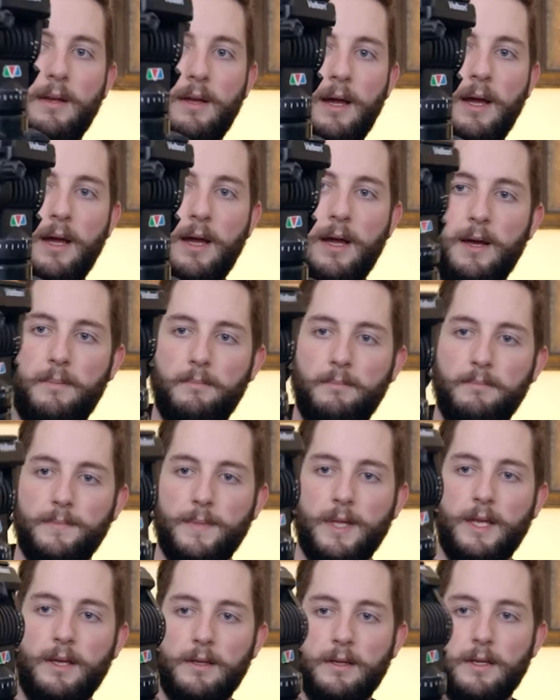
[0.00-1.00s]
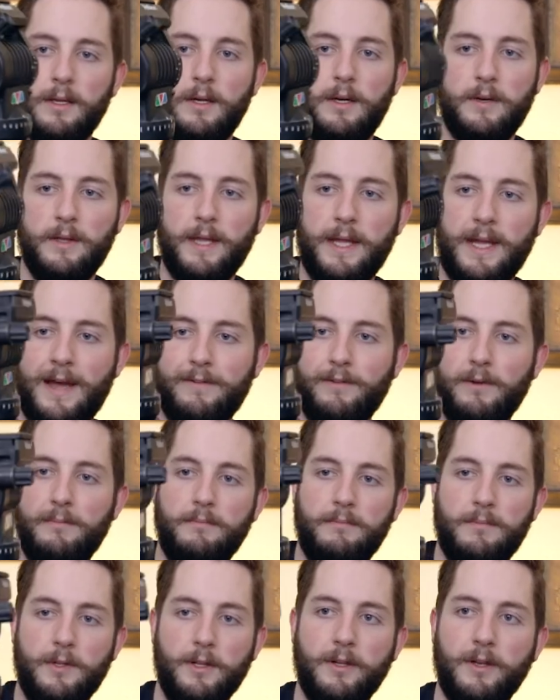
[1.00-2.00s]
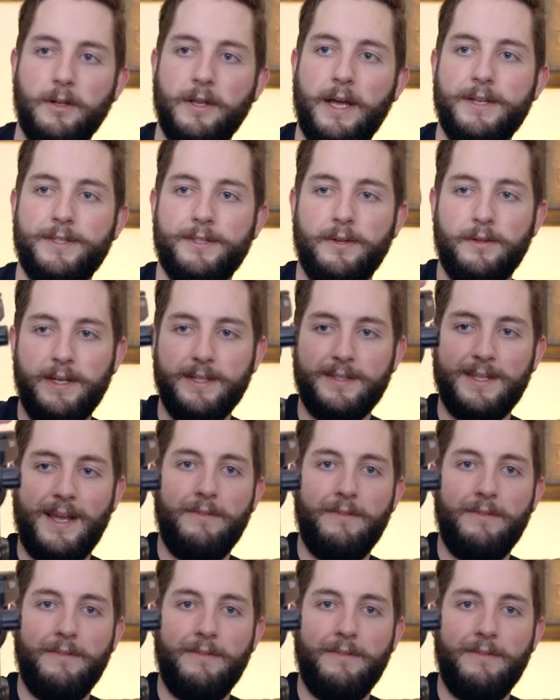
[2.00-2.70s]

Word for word: Um, you know, and they have them a little nicer in this.